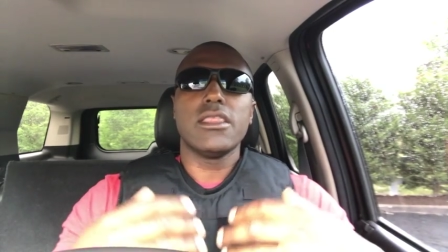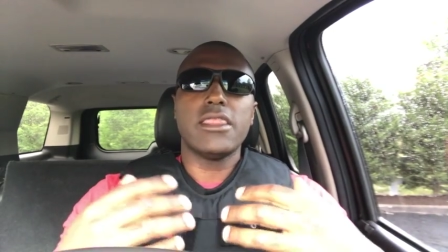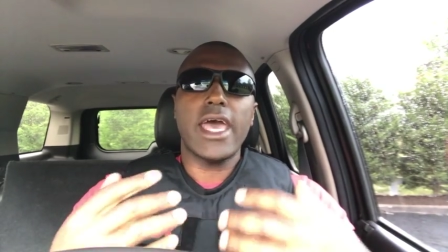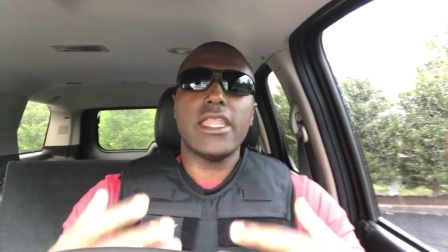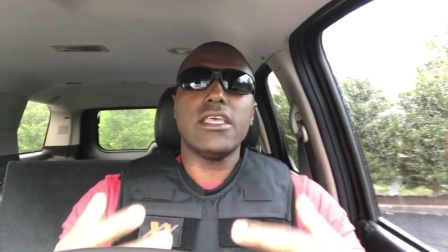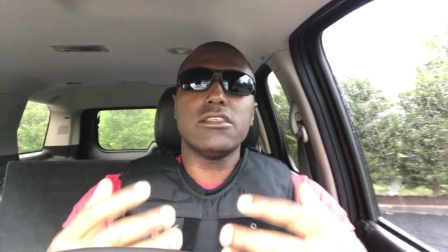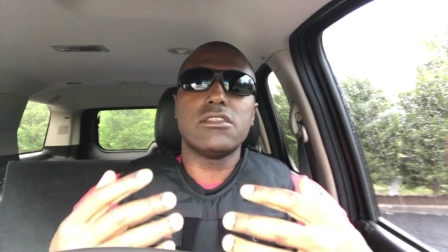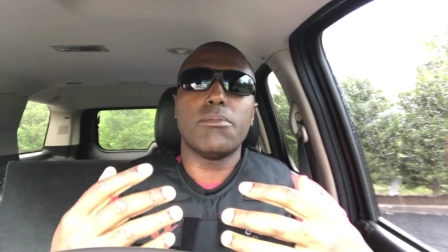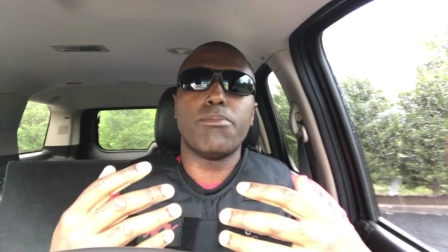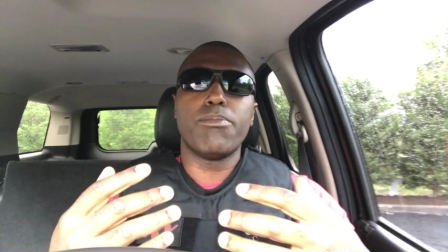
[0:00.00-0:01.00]
That is
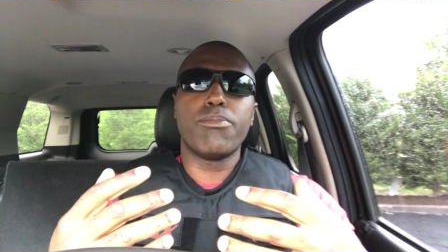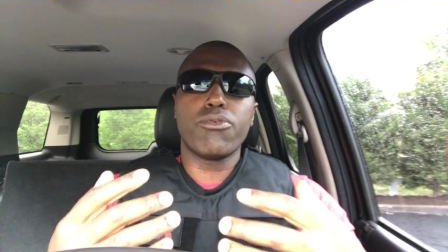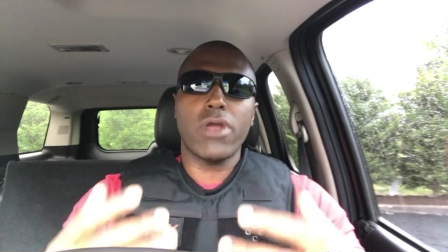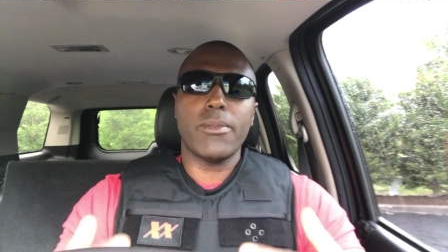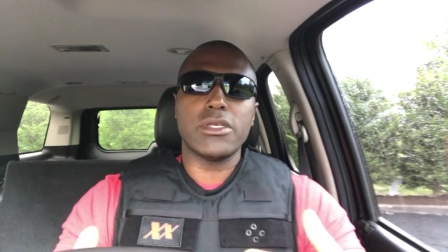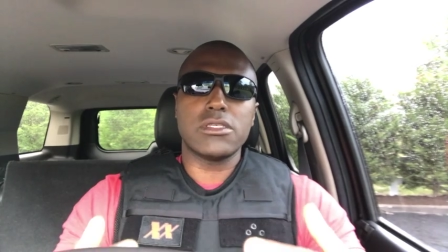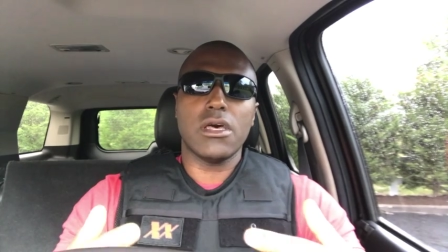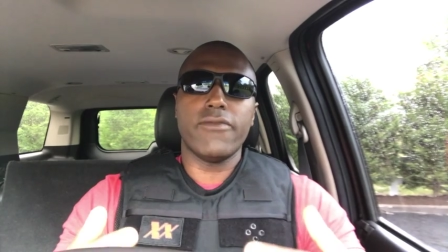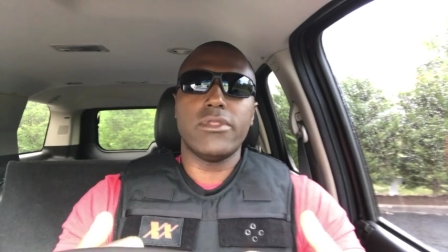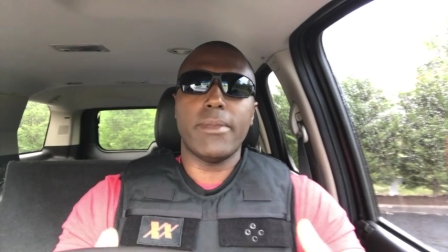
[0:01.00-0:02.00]
the premise
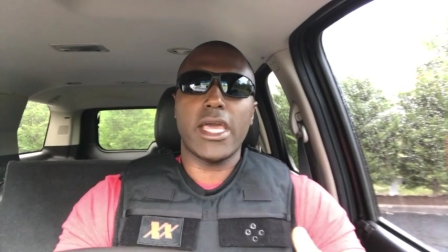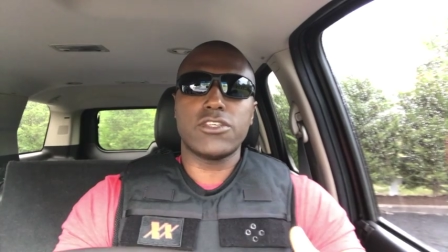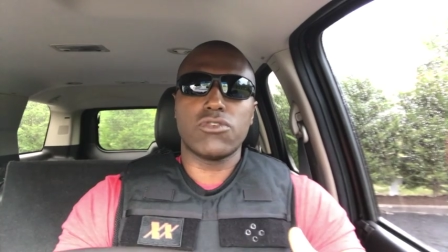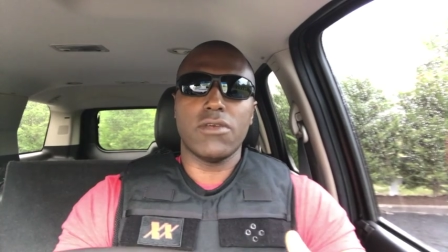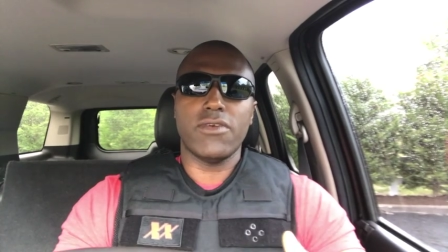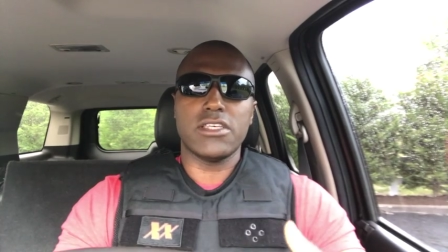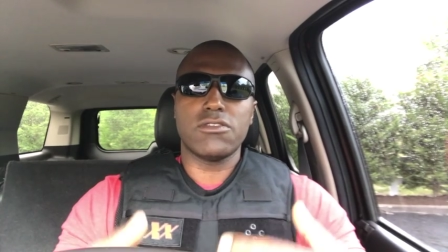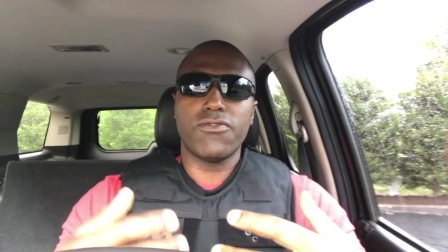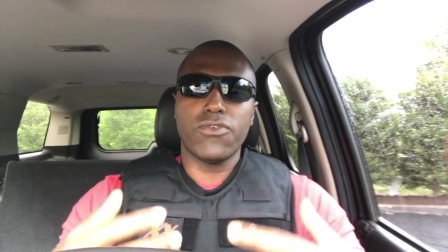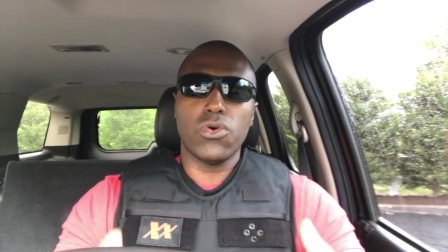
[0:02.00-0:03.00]
of the Maxx-Dri
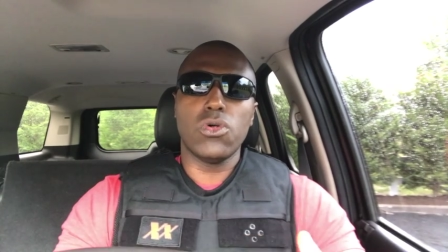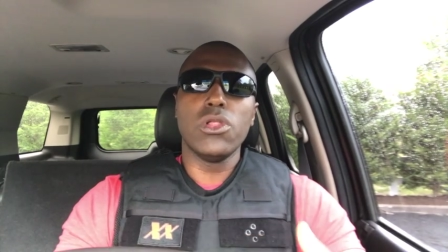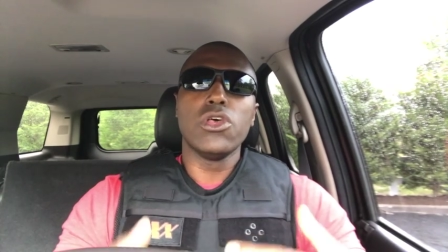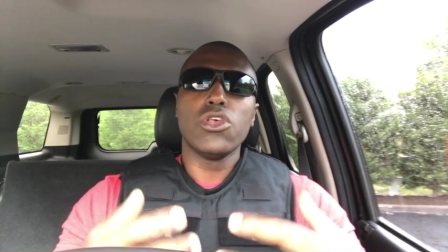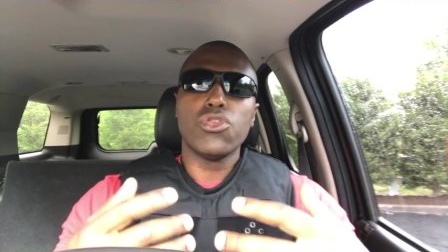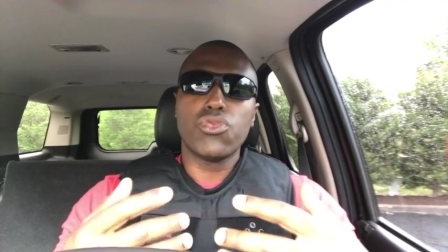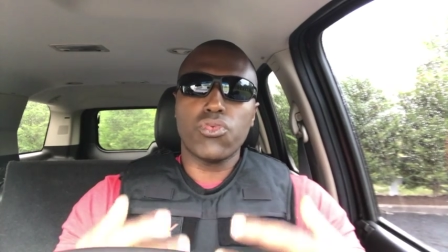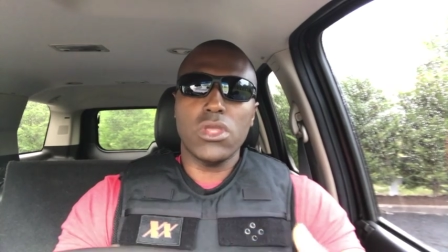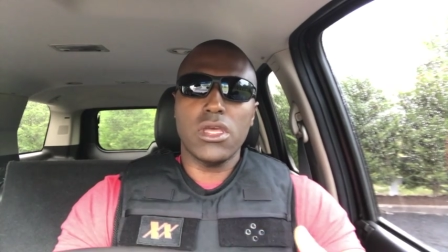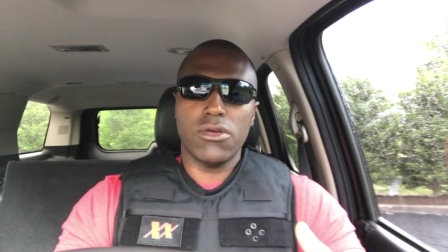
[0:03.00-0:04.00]
Vest: full
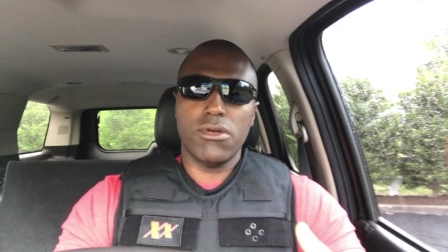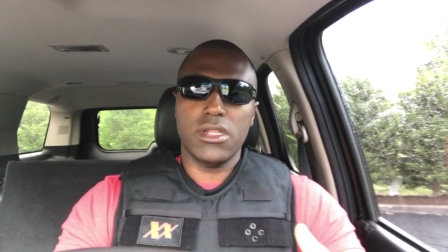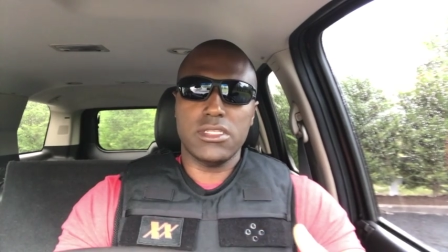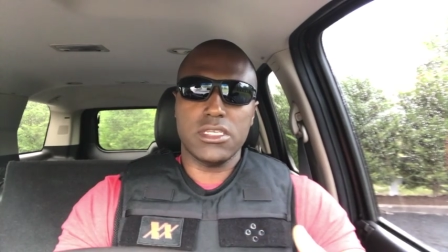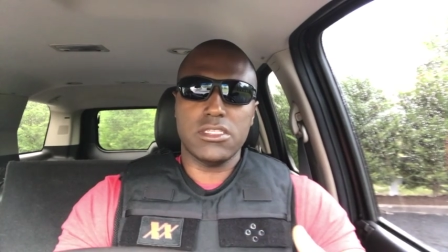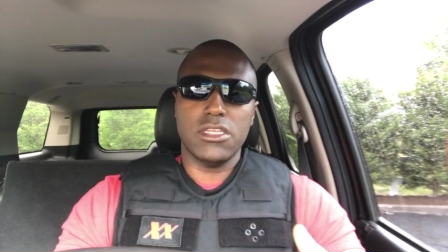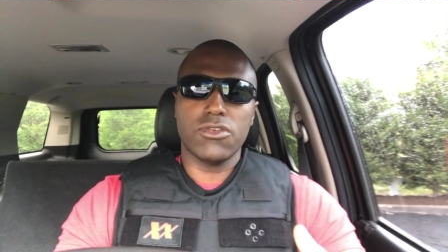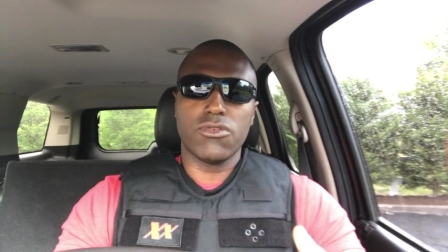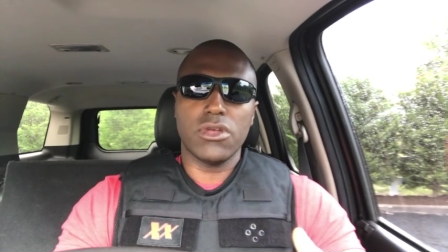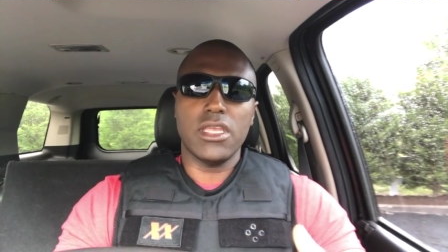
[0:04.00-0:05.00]
three hundred sixty
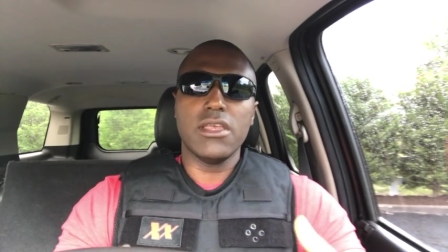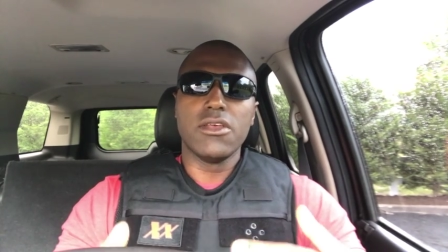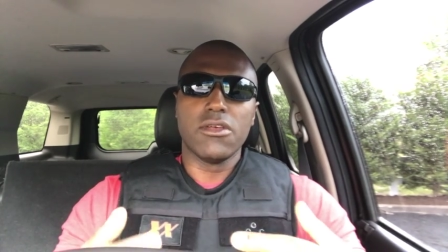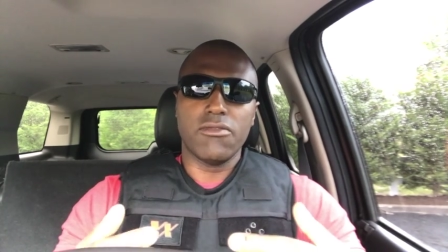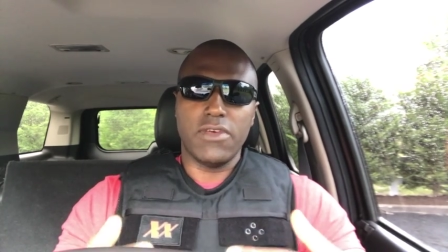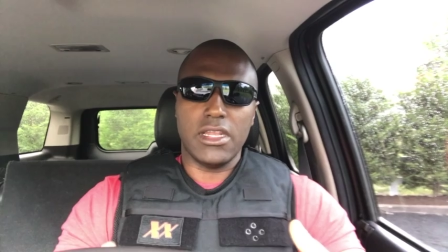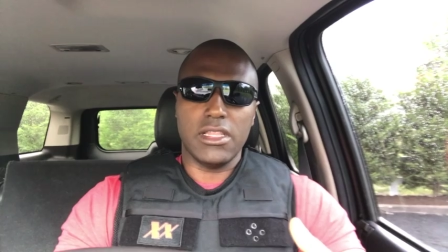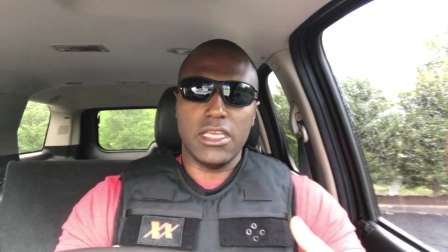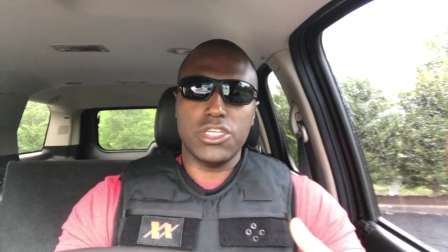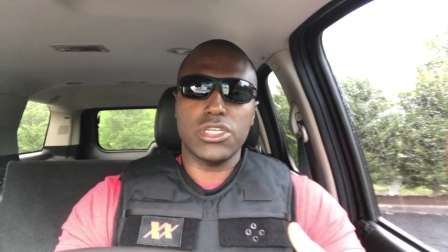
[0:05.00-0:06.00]
degree
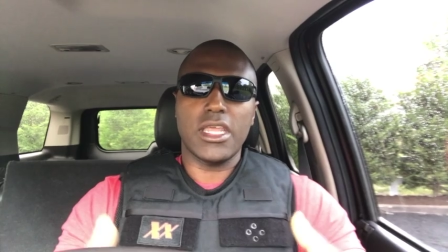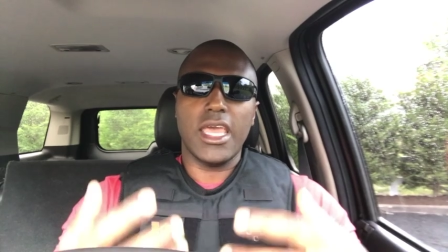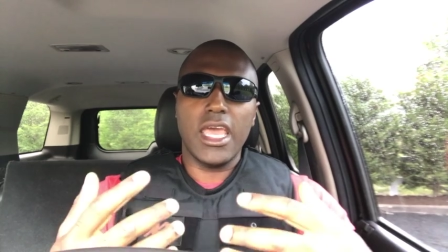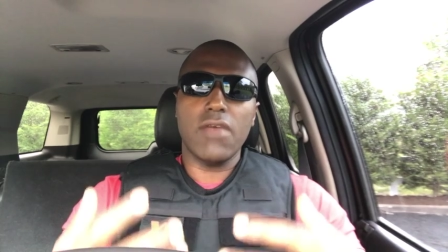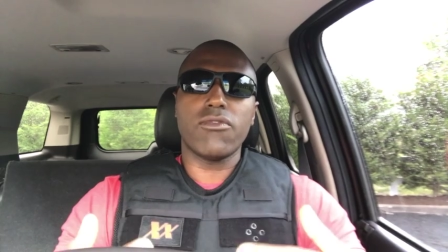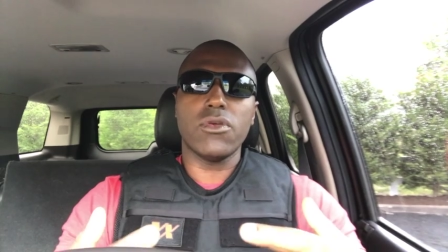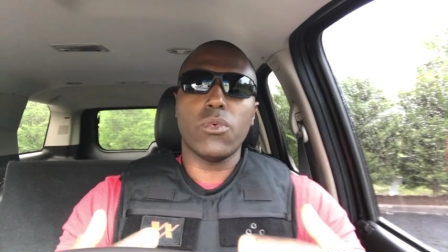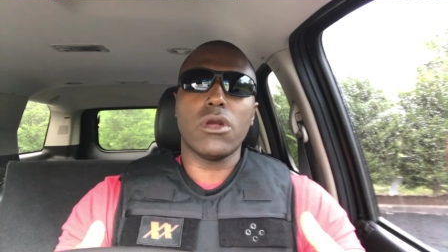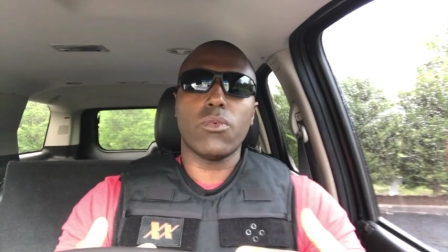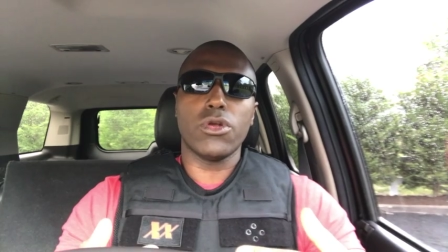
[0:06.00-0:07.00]
ventilation
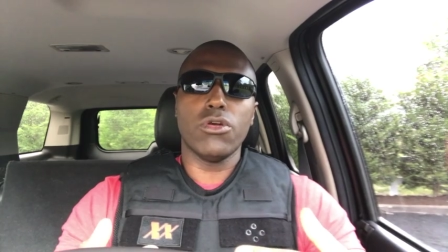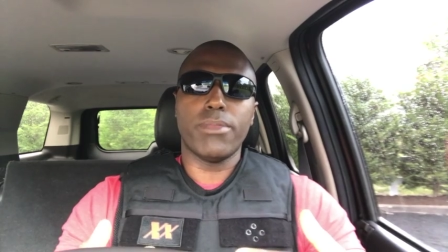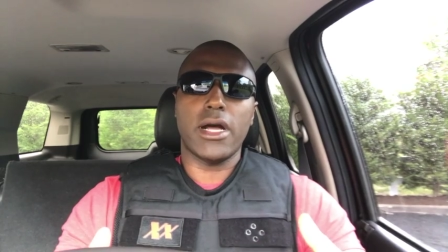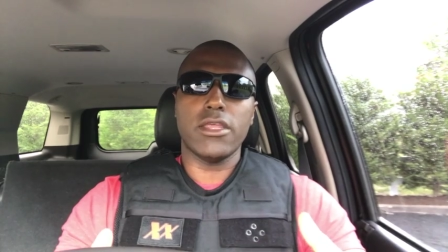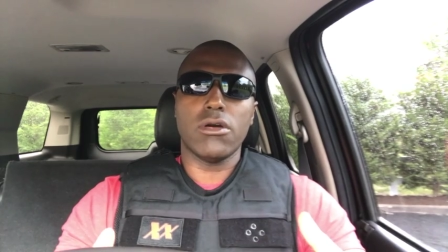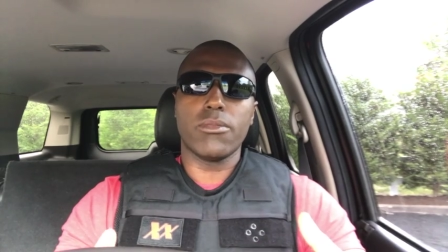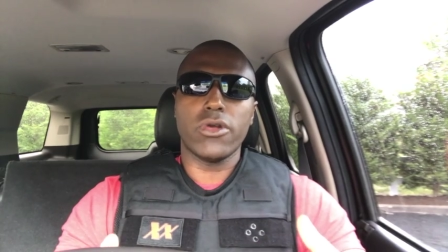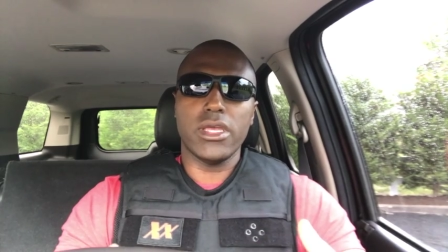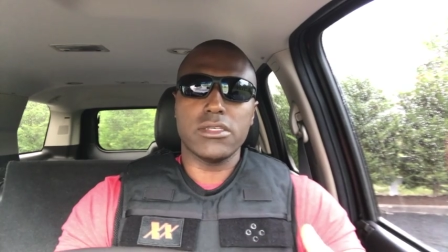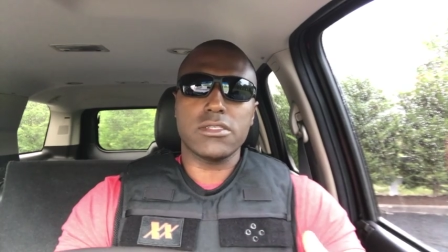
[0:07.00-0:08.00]
everywhere where your body armor
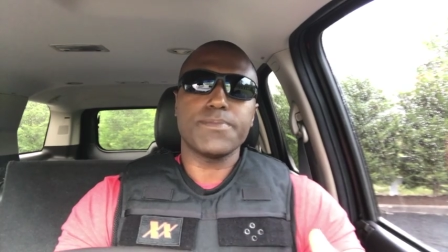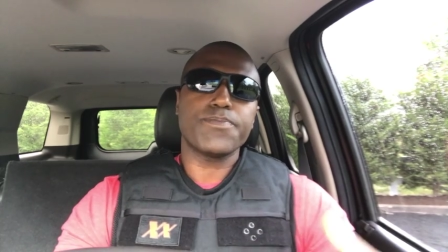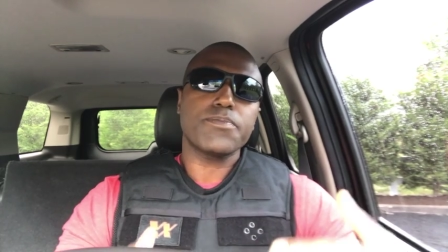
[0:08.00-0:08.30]
is.